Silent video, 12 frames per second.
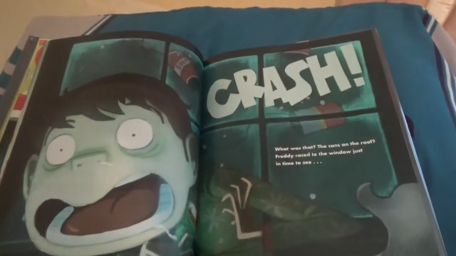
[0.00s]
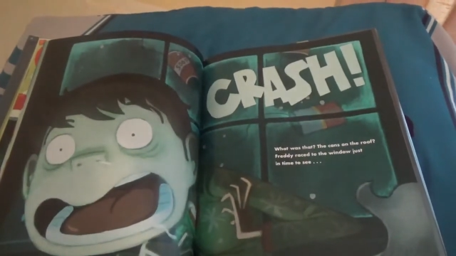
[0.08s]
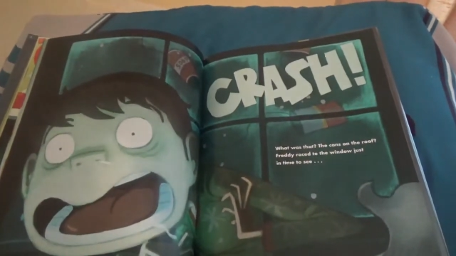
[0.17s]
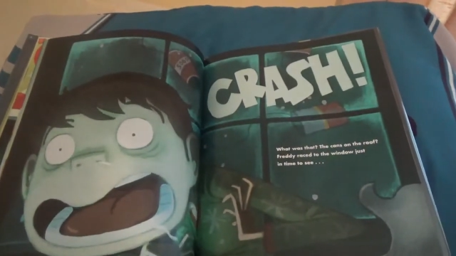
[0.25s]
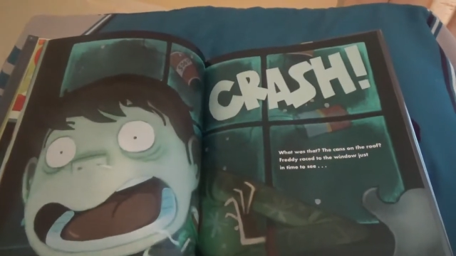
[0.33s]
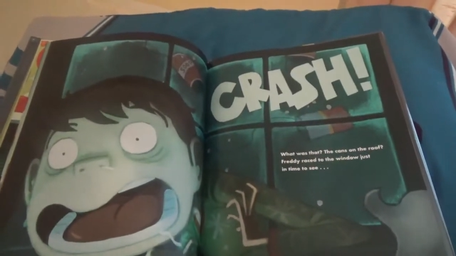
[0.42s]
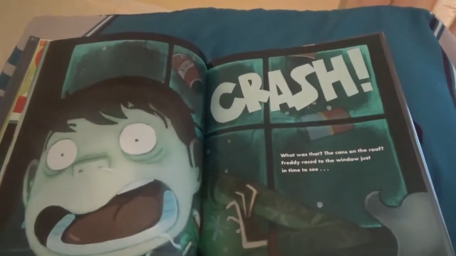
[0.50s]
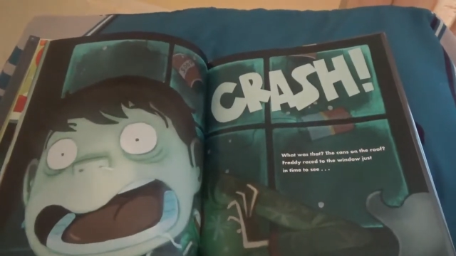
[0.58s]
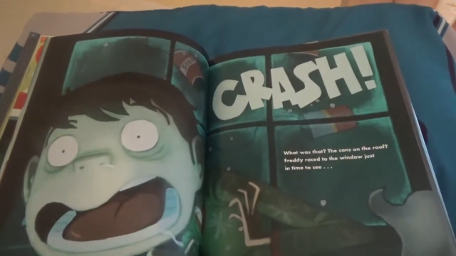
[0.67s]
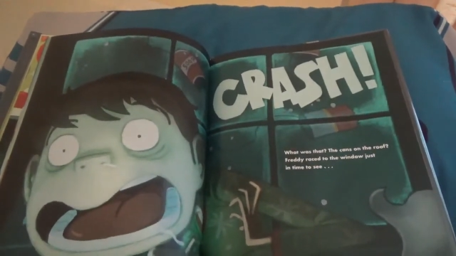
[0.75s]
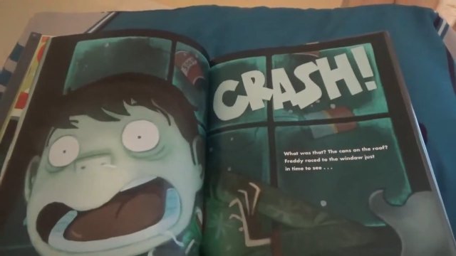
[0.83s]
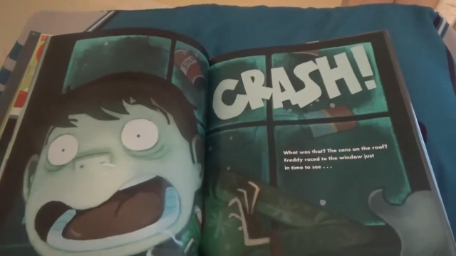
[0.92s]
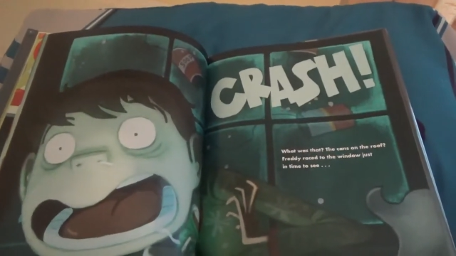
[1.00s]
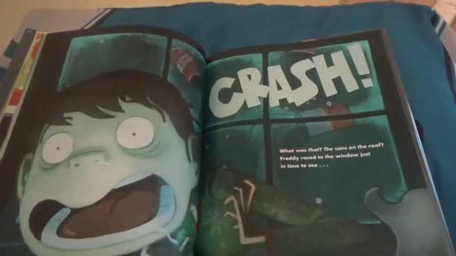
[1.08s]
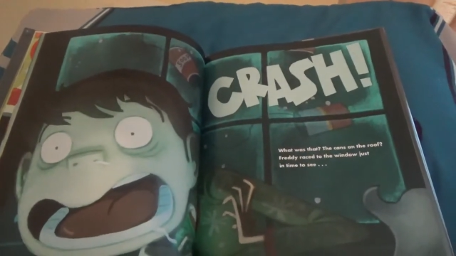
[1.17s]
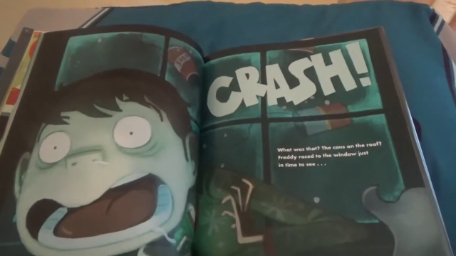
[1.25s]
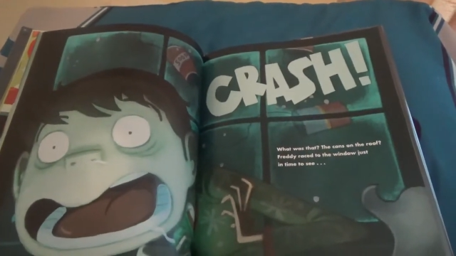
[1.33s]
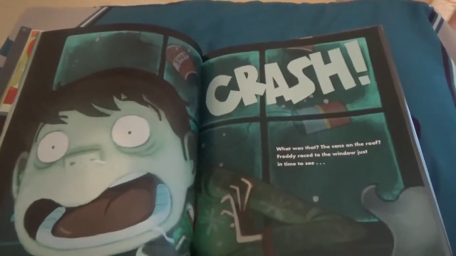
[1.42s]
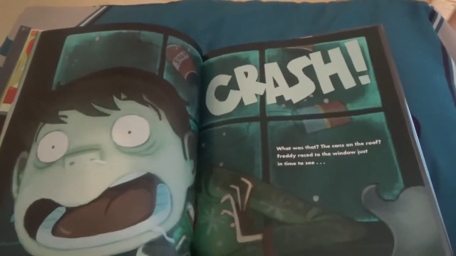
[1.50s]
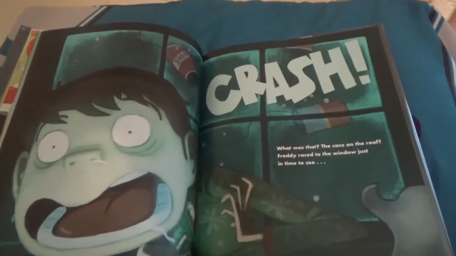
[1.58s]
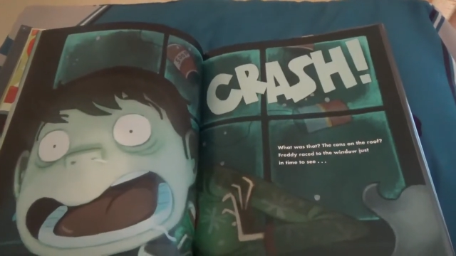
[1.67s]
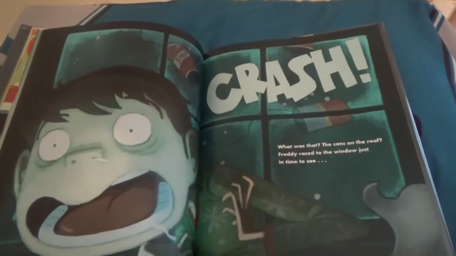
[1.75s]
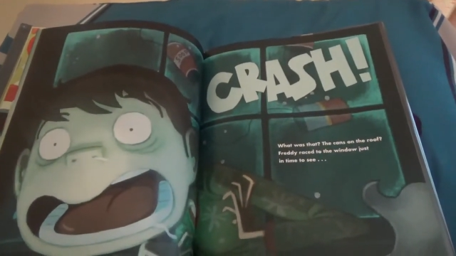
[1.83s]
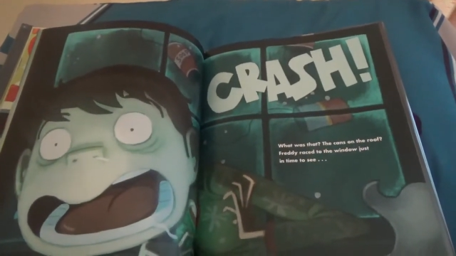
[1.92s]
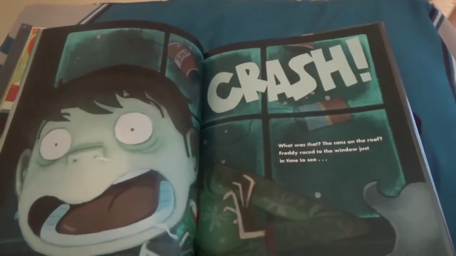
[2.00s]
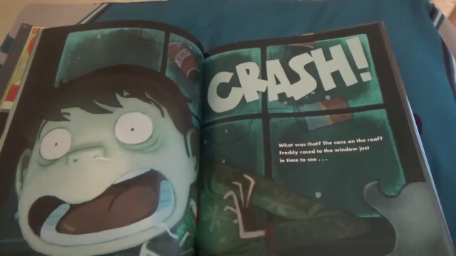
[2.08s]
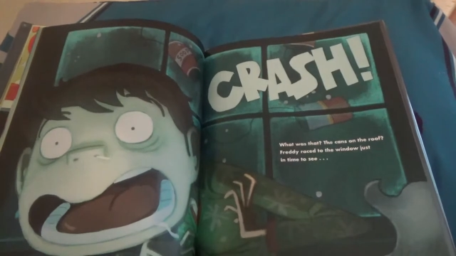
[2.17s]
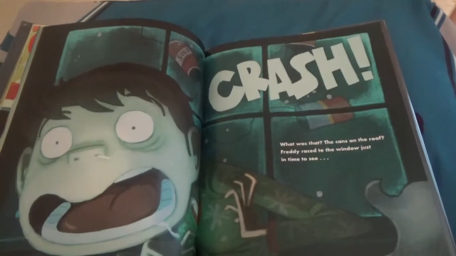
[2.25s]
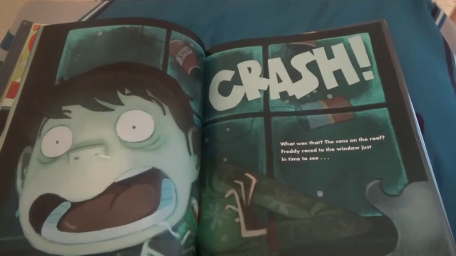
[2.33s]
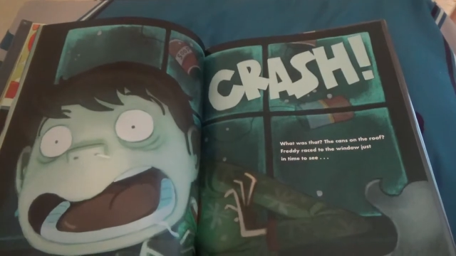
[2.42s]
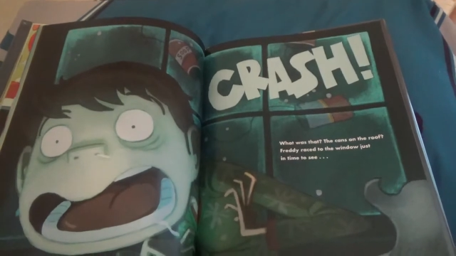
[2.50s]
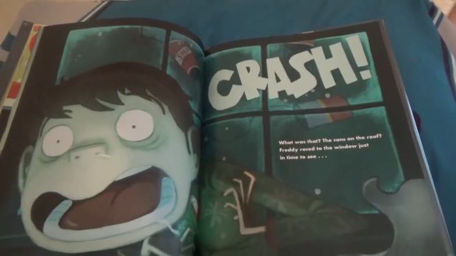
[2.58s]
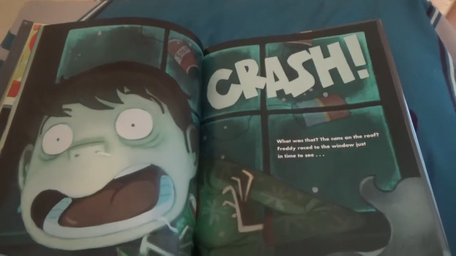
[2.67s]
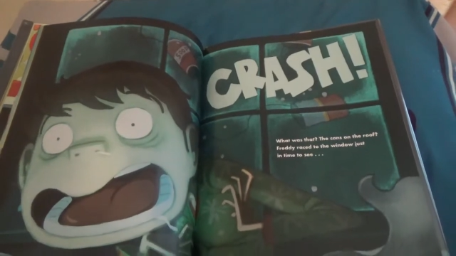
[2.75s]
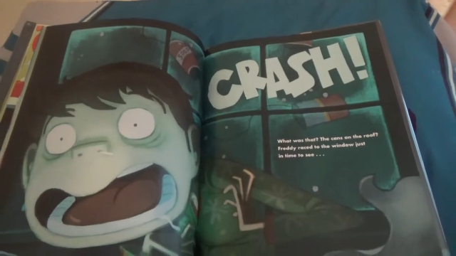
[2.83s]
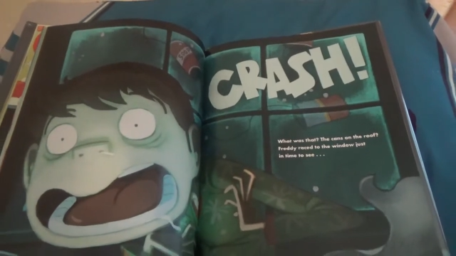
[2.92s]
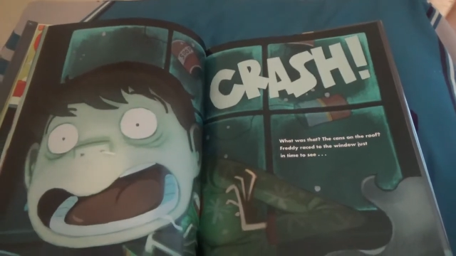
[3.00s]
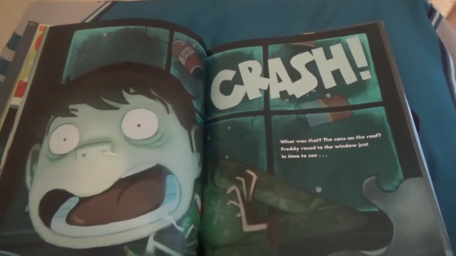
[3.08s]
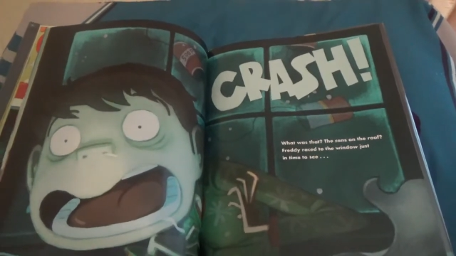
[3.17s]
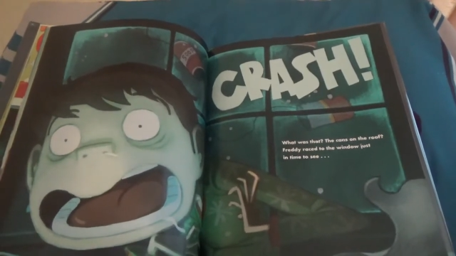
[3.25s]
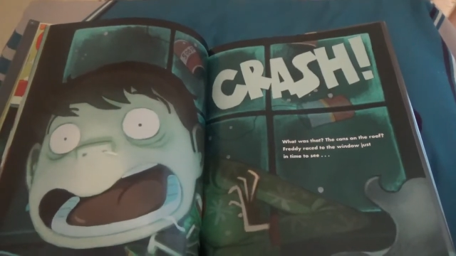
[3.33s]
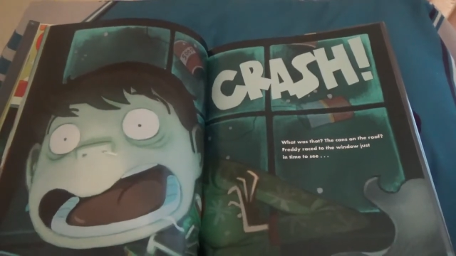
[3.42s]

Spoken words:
[unreadable: no face in view]